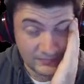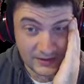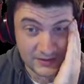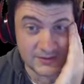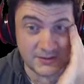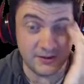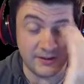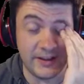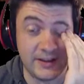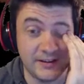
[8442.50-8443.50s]
So,
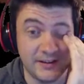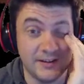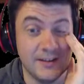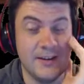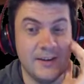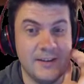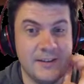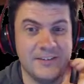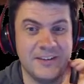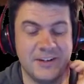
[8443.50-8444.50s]
like,
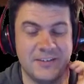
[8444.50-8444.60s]
there's, like,